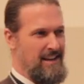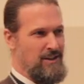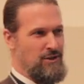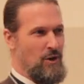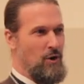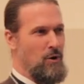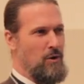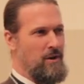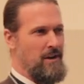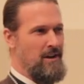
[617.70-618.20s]
and
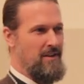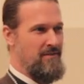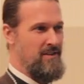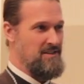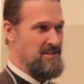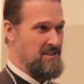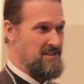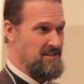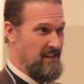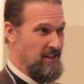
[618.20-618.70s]
token of
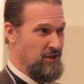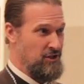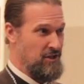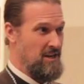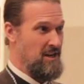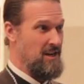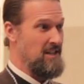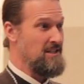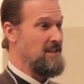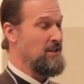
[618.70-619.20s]
his ascension
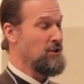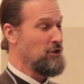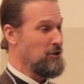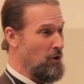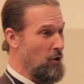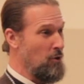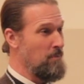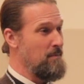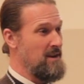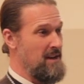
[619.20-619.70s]
and his
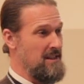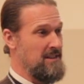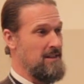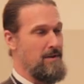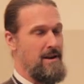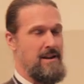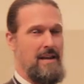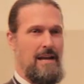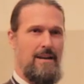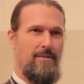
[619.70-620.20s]
enthronement at the
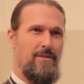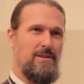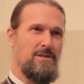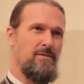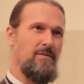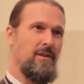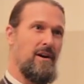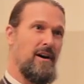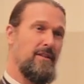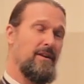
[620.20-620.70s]
right hand of his
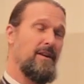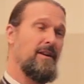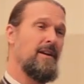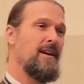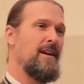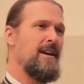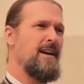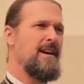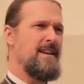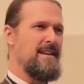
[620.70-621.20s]
Father,
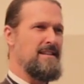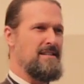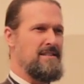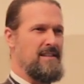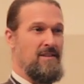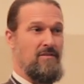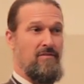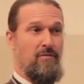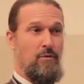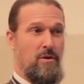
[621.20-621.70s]
he
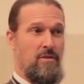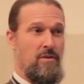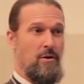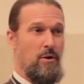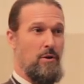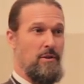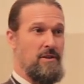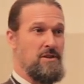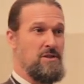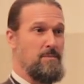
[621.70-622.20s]
sent forth the
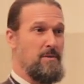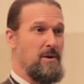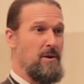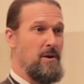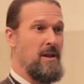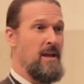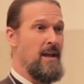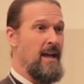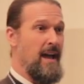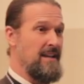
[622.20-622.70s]
Holy
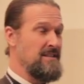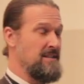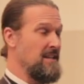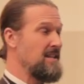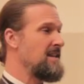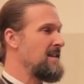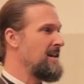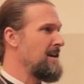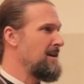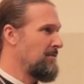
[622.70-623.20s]
Spirit as a
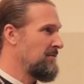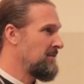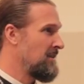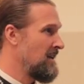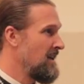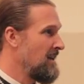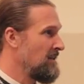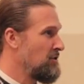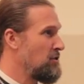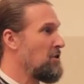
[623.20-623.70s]
gift
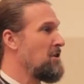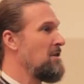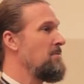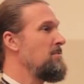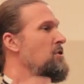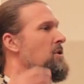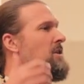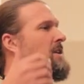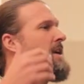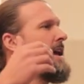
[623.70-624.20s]
to
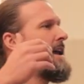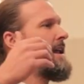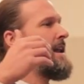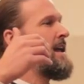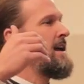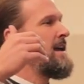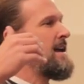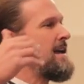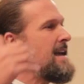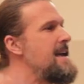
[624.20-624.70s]
communicate
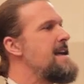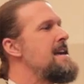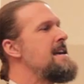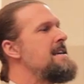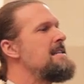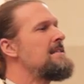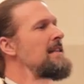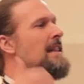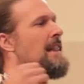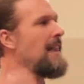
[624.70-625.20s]

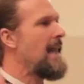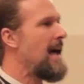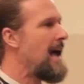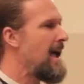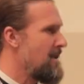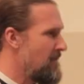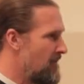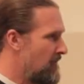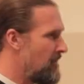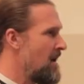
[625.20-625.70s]
his
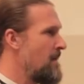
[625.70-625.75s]
life,